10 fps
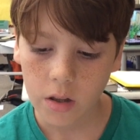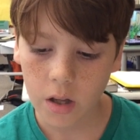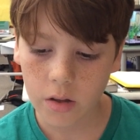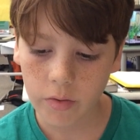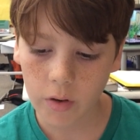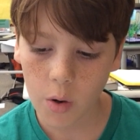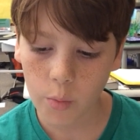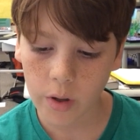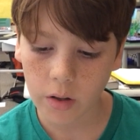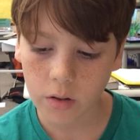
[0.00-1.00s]
Then the
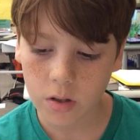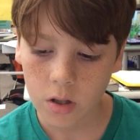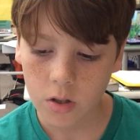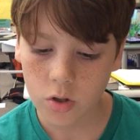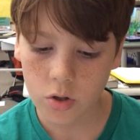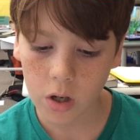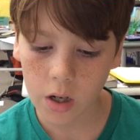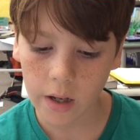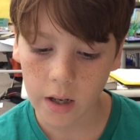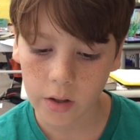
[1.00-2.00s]
front wheels
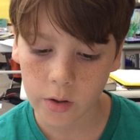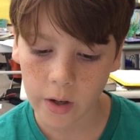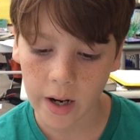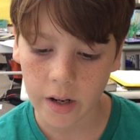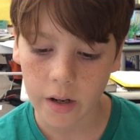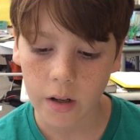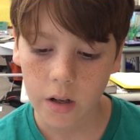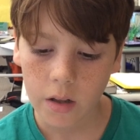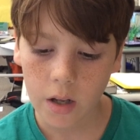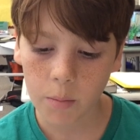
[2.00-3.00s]
struck and grated.
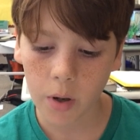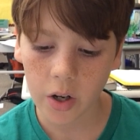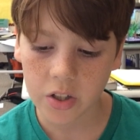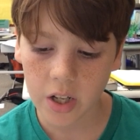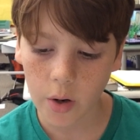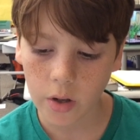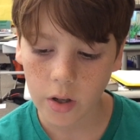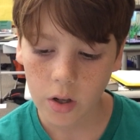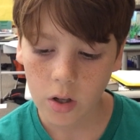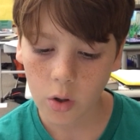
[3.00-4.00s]
Then Pa shouted.
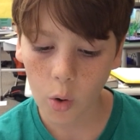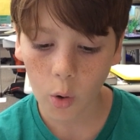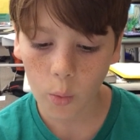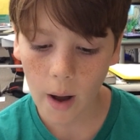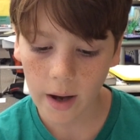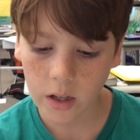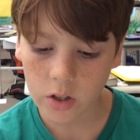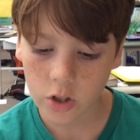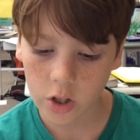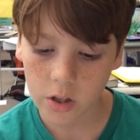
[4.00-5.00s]
The whole
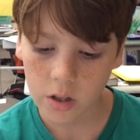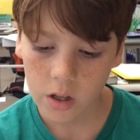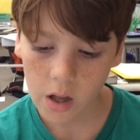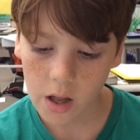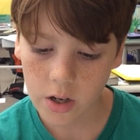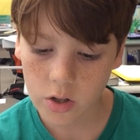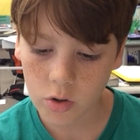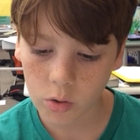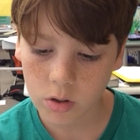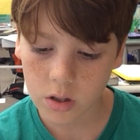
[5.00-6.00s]
wagon jerked and
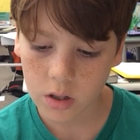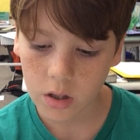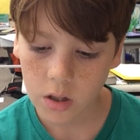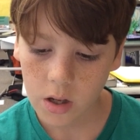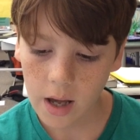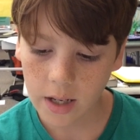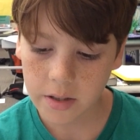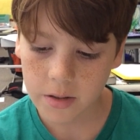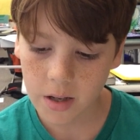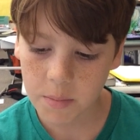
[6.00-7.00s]
jolted and
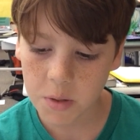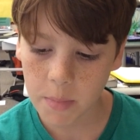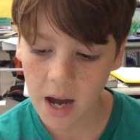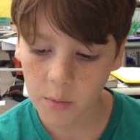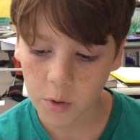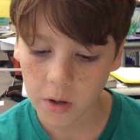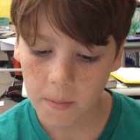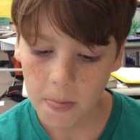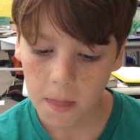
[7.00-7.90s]
tipped backward.